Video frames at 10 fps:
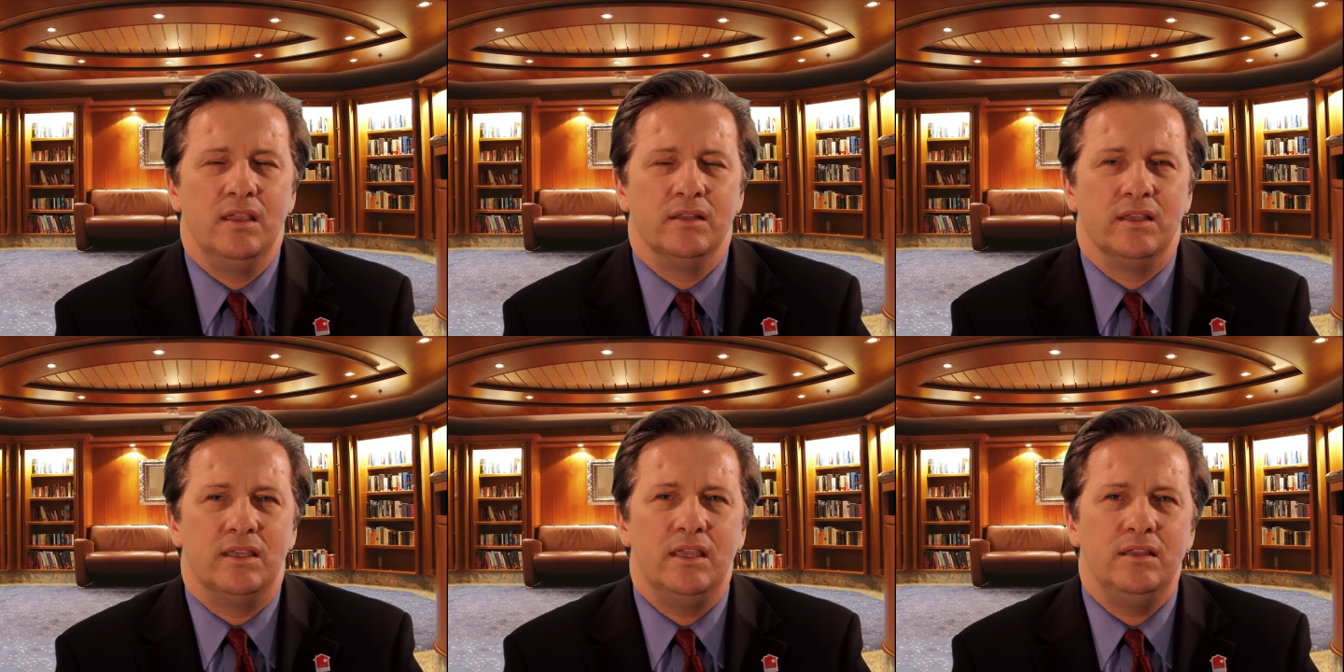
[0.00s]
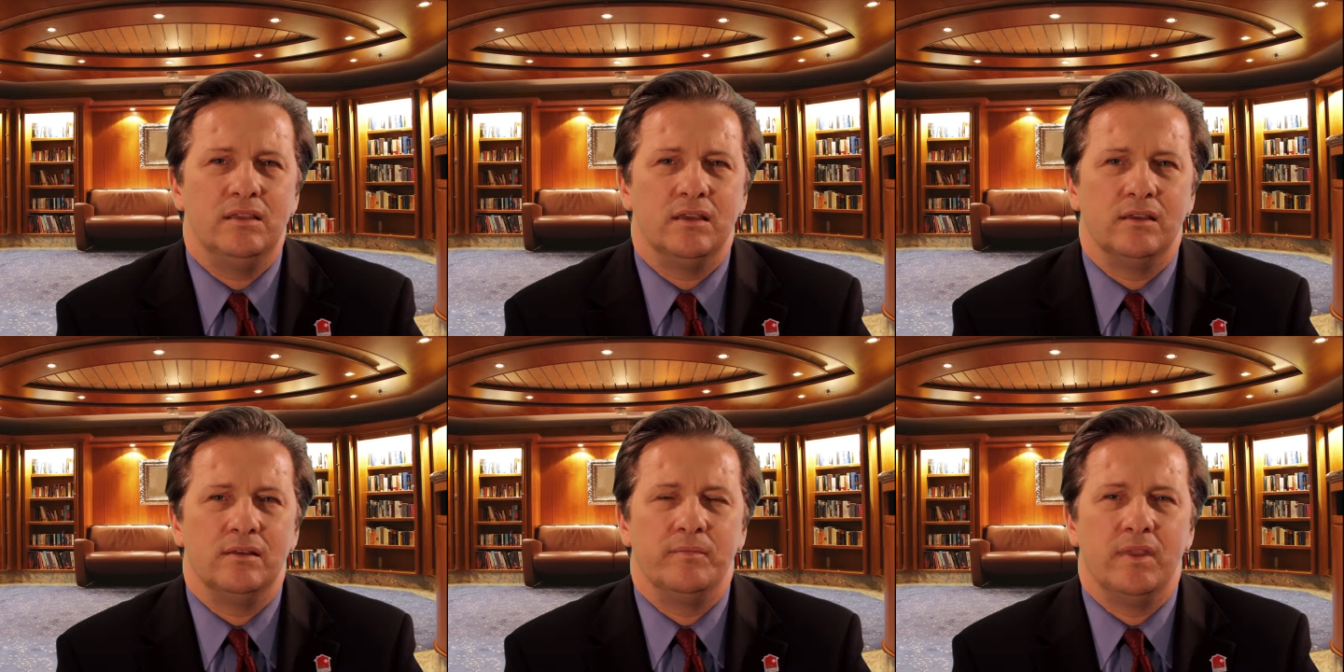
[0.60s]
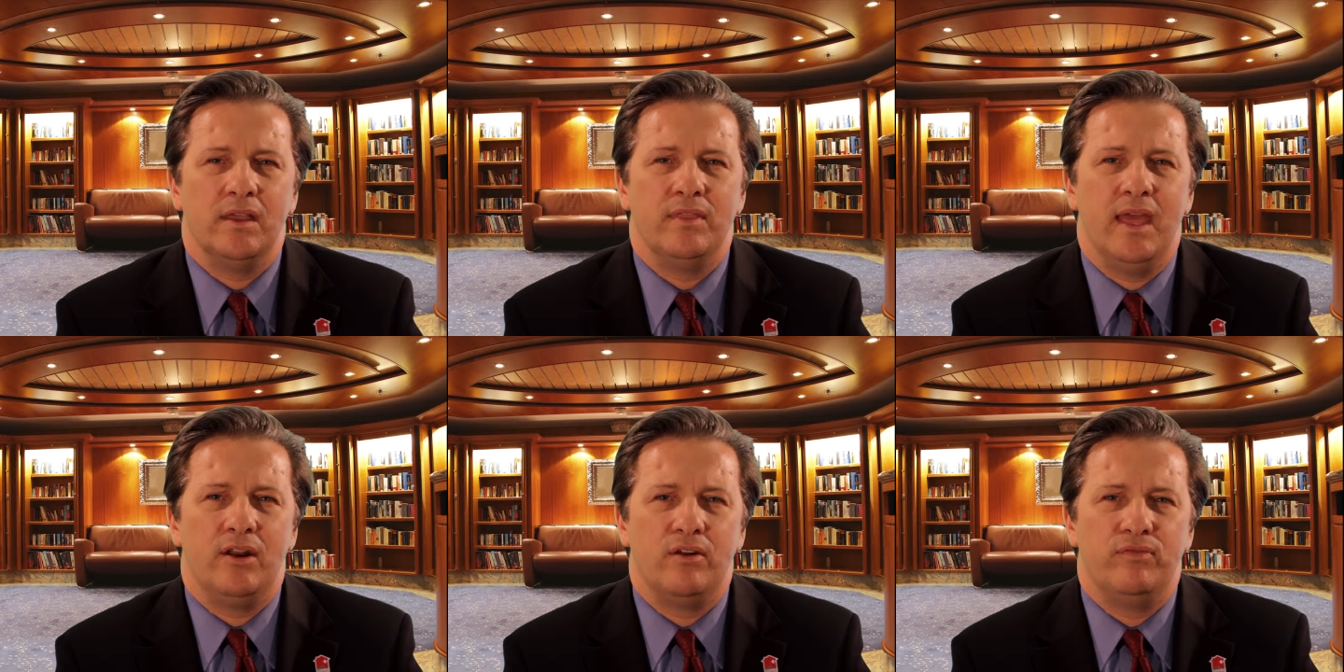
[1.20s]
in La Quinta
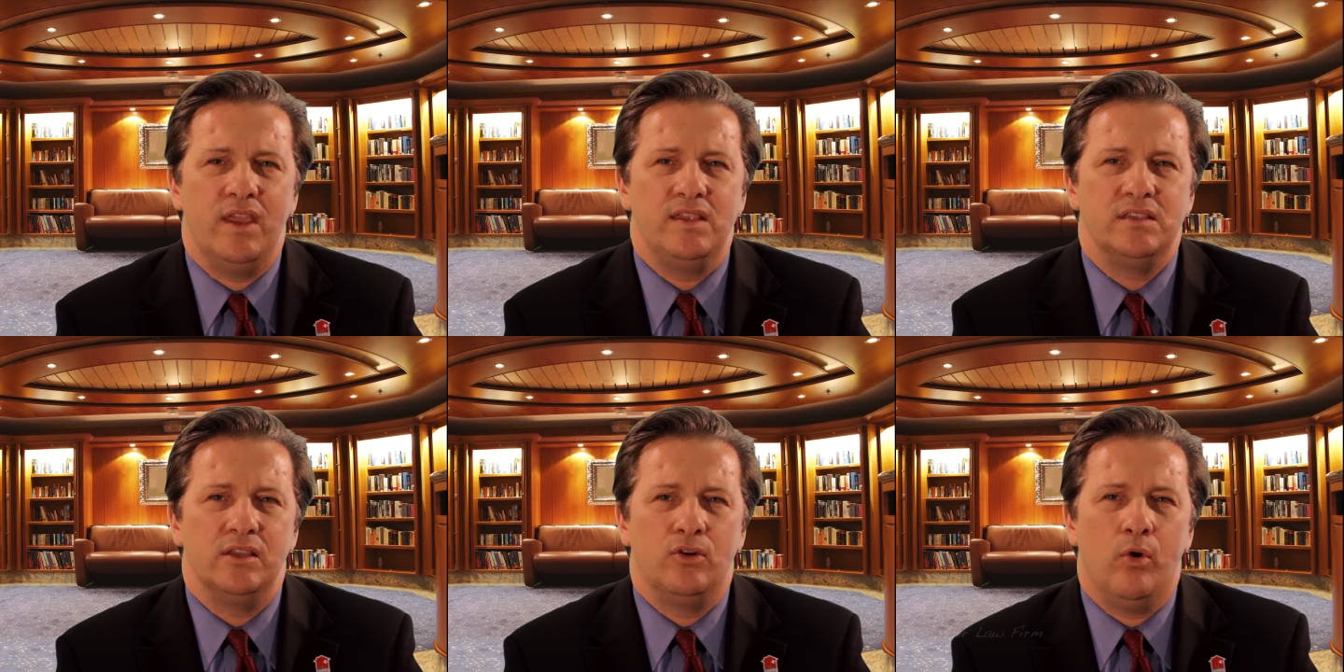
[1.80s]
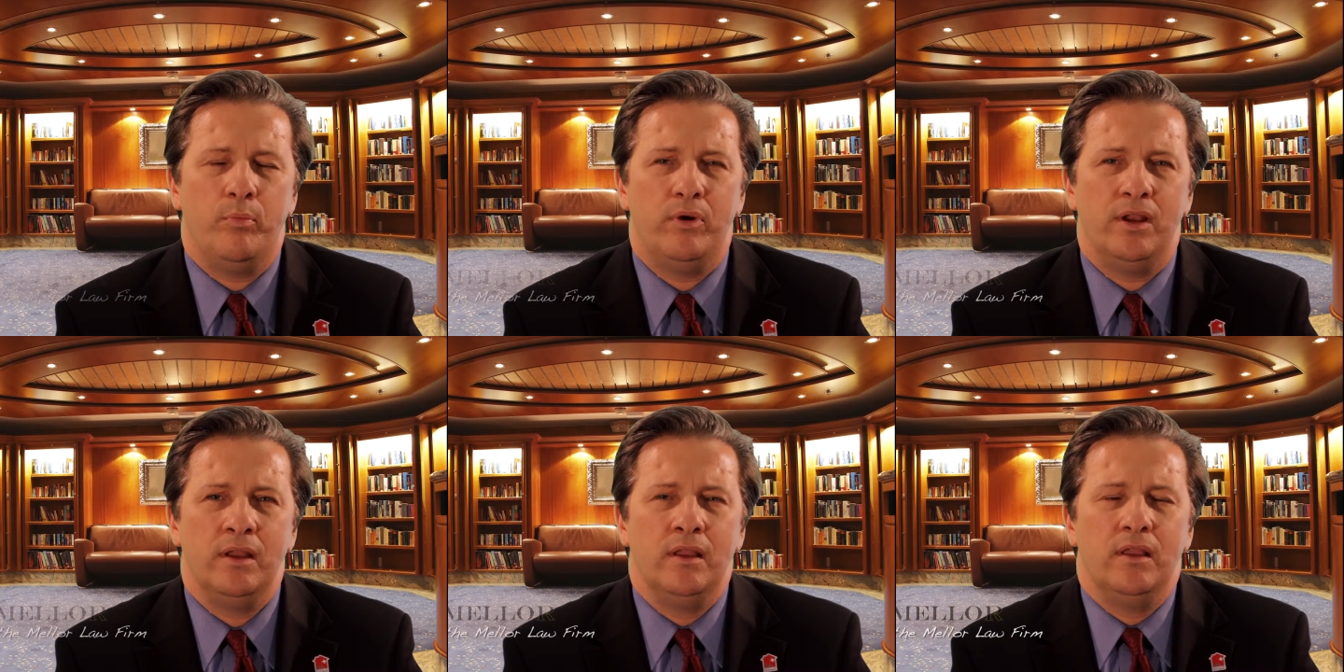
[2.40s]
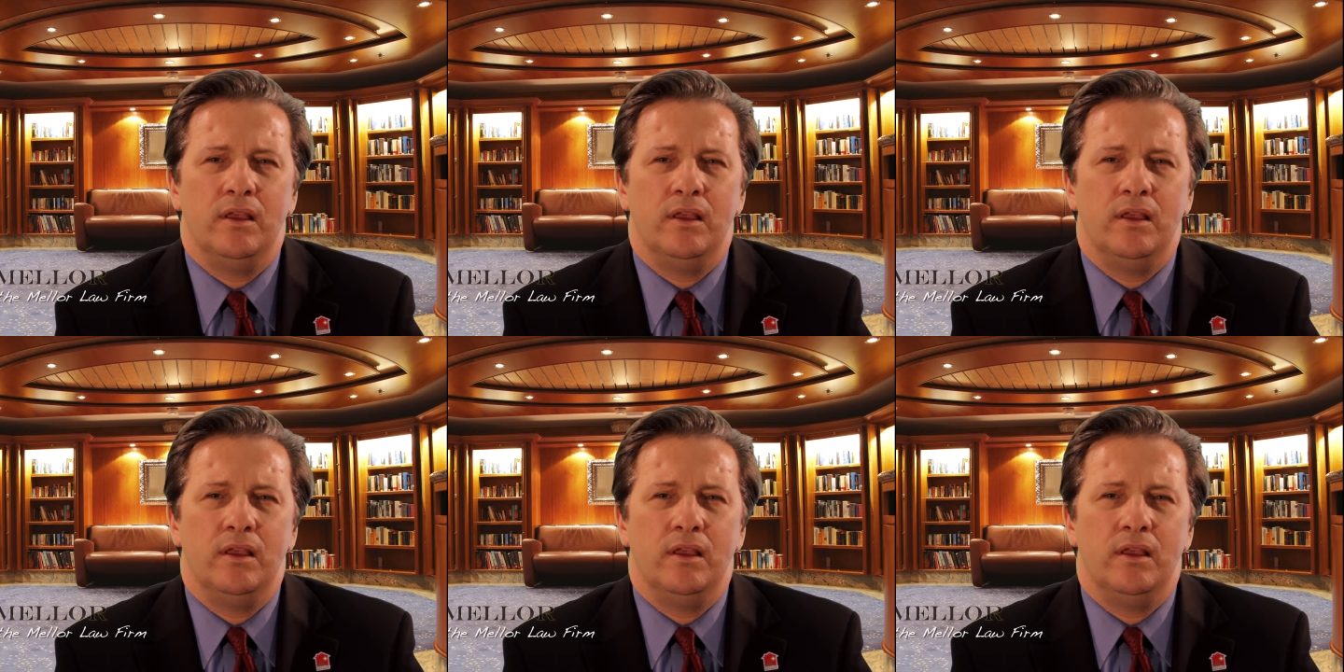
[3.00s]
that are facing corporate